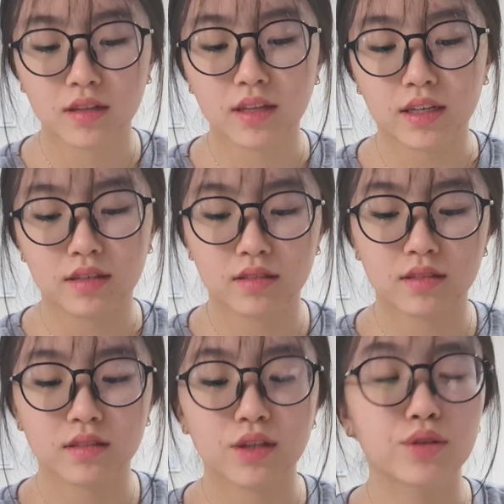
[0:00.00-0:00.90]
like
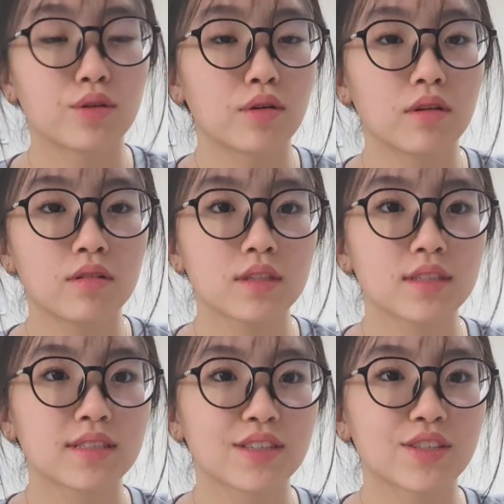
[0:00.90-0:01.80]
a goal
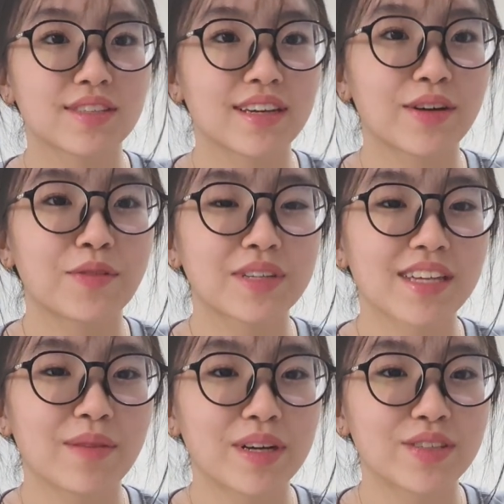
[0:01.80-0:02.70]
such as like what
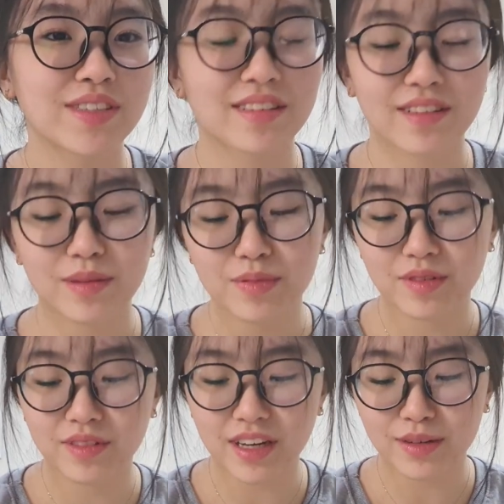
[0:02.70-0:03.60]
time I should sleep
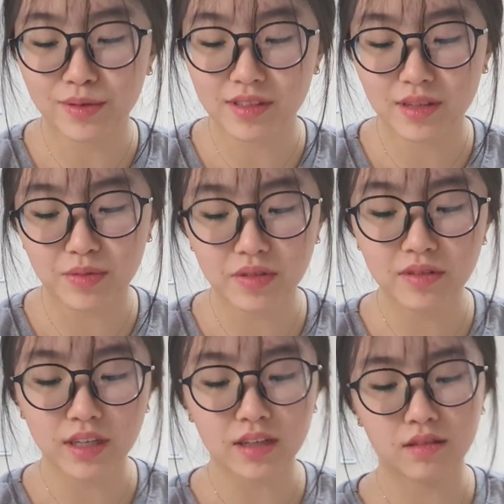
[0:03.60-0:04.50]
so that I don't sleep too
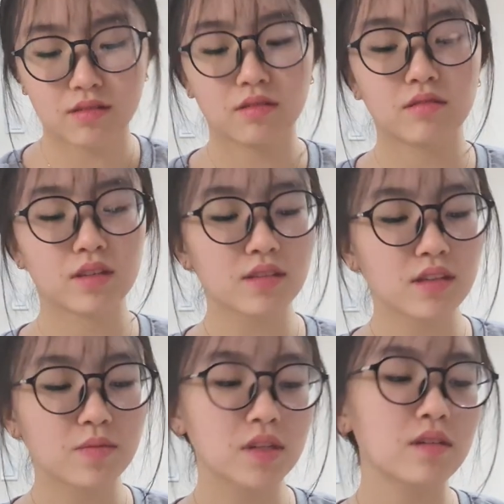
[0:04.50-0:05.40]
late. So this
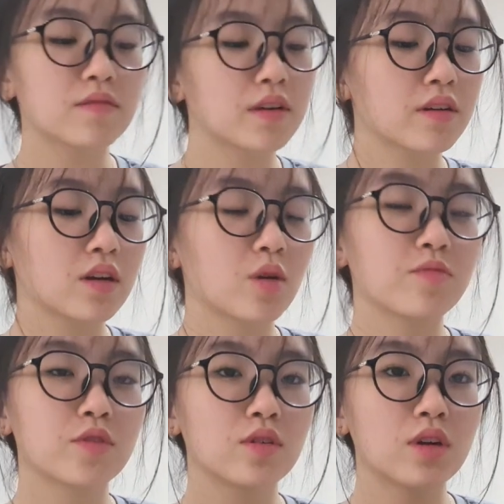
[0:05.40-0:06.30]
has been a very
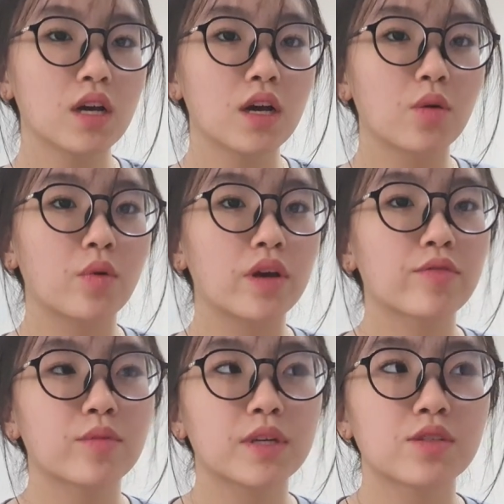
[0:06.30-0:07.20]
helpful way
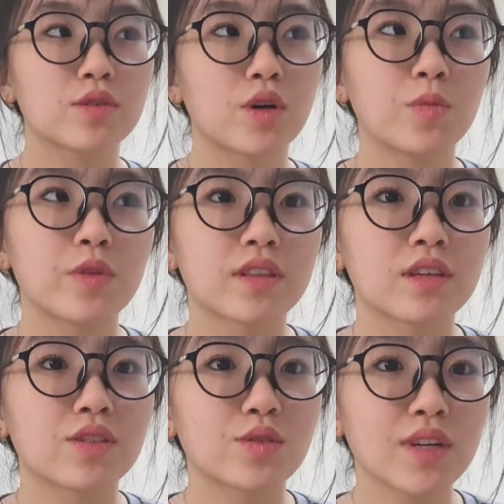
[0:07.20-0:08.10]
for me to cope with
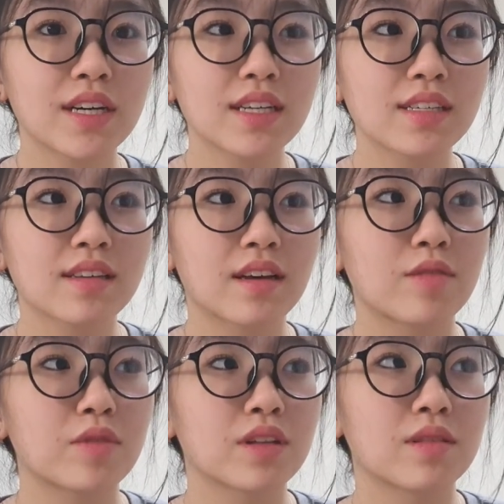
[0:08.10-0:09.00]
the stress
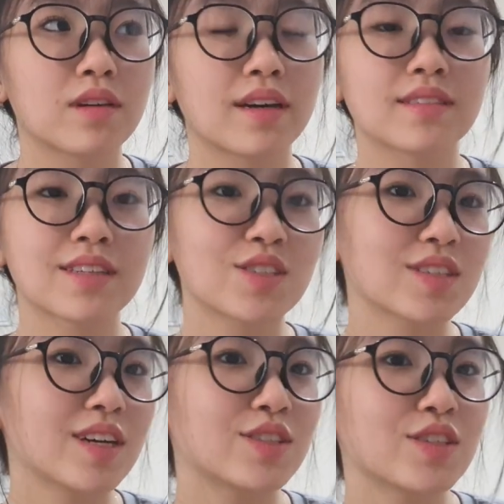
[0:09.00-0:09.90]
and with the hectic
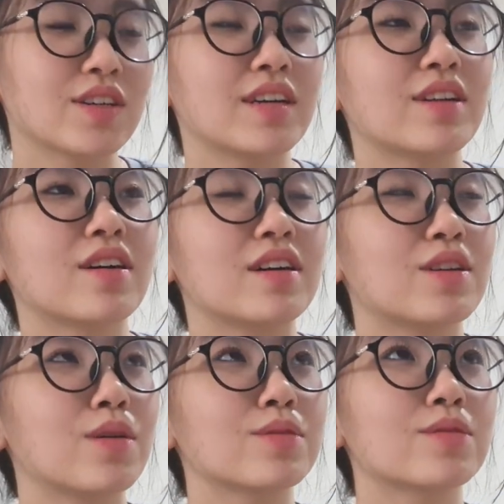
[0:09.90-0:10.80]
schedule, and
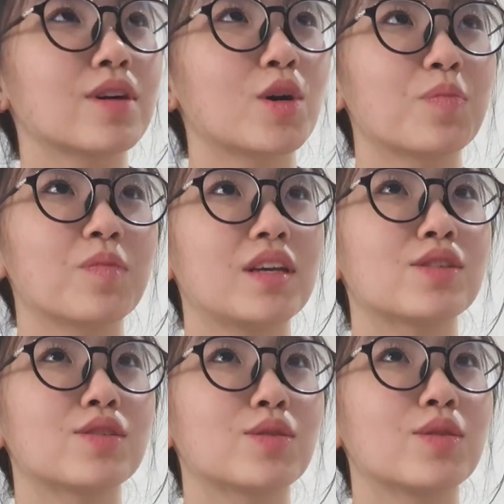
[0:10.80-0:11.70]
it also helped
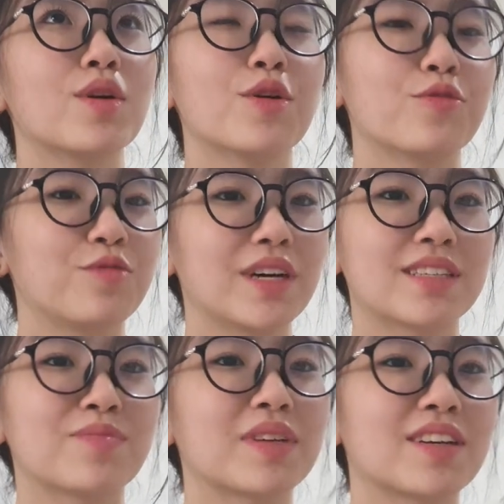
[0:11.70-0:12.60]
me to
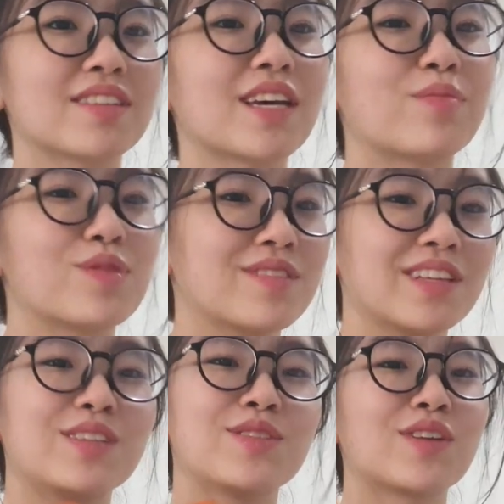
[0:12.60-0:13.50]
vent because I
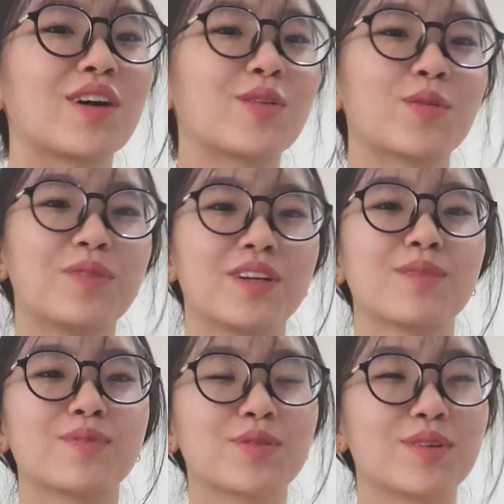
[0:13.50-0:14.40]
personally do not open
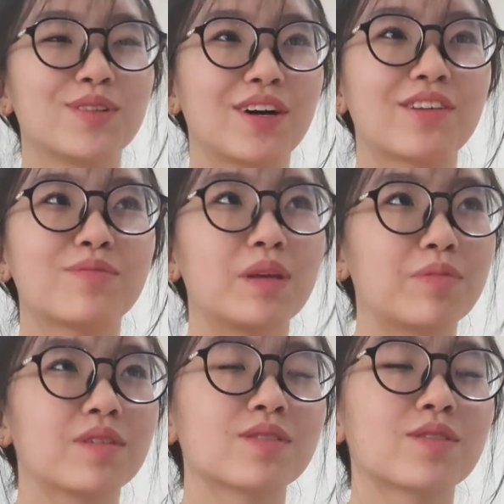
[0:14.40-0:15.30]
up to a lot of
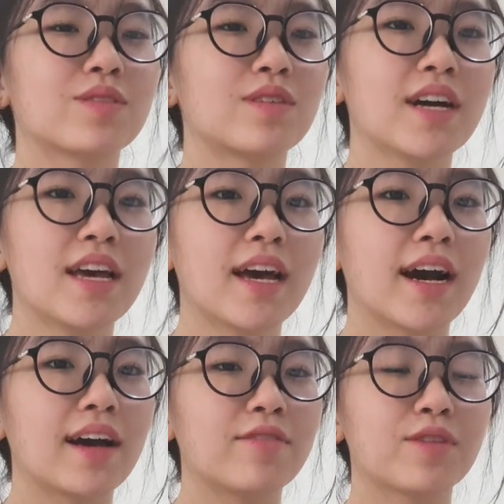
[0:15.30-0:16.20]
people. So
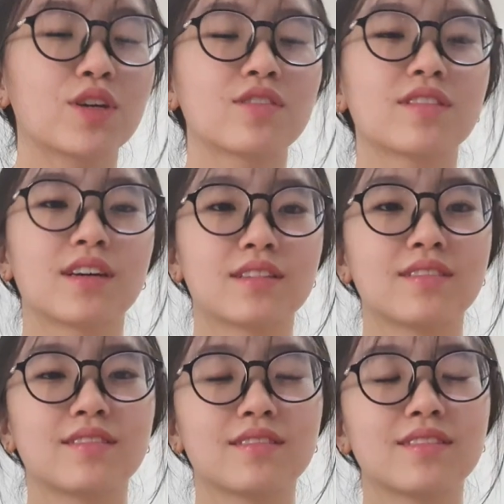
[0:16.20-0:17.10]
I figured that
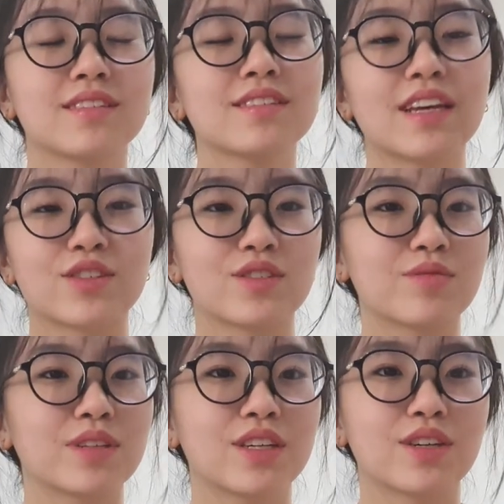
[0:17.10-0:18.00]
this is actually a
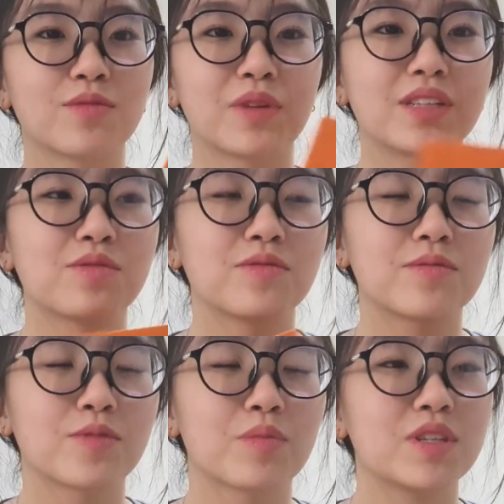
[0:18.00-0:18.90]
really good way
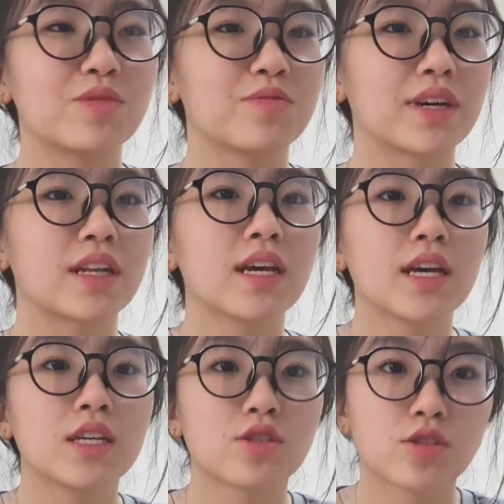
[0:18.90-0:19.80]
for me to vent.
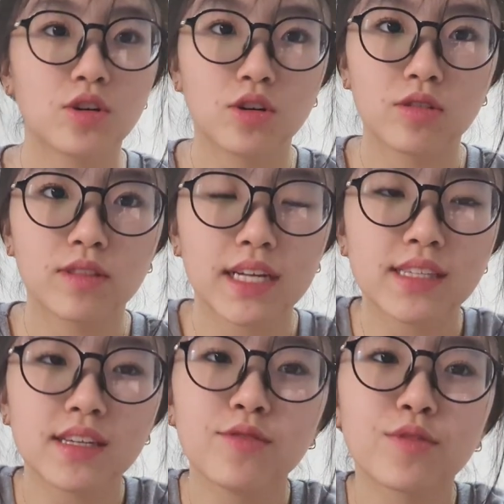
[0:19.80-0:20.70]
So
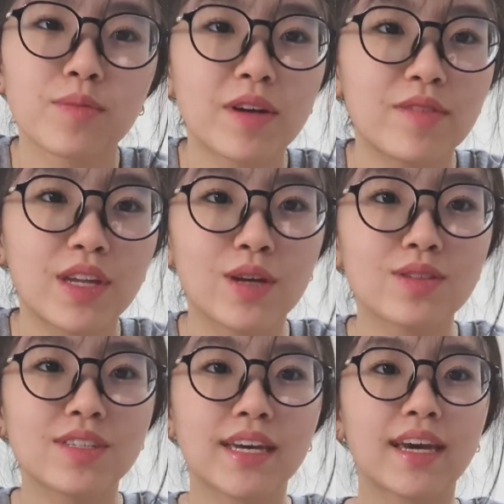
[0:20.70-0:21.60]
that's it for my
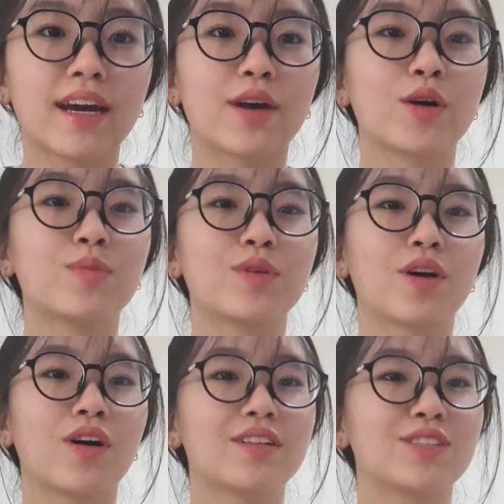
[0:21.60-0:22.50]
video today. I hope
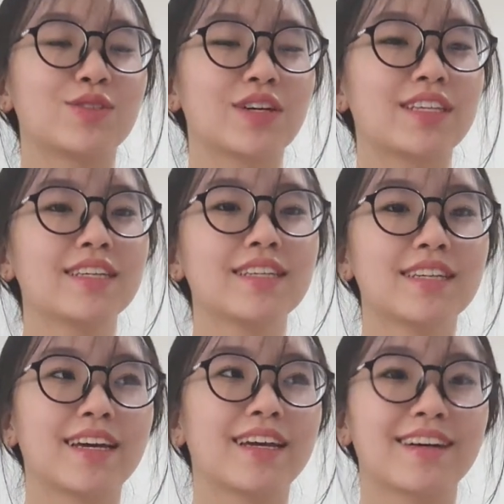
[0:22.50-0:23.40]
you all enjoyed it,
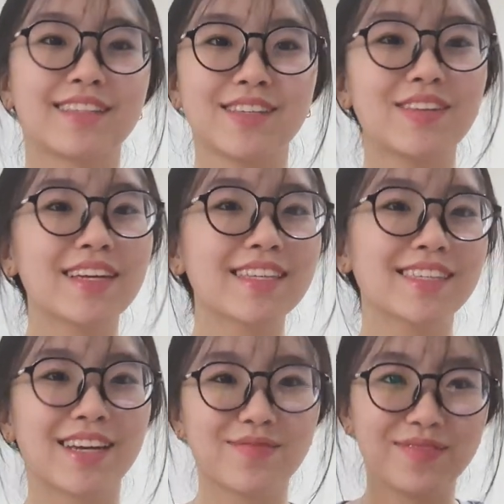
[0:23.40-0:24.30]
and I'll see you next time.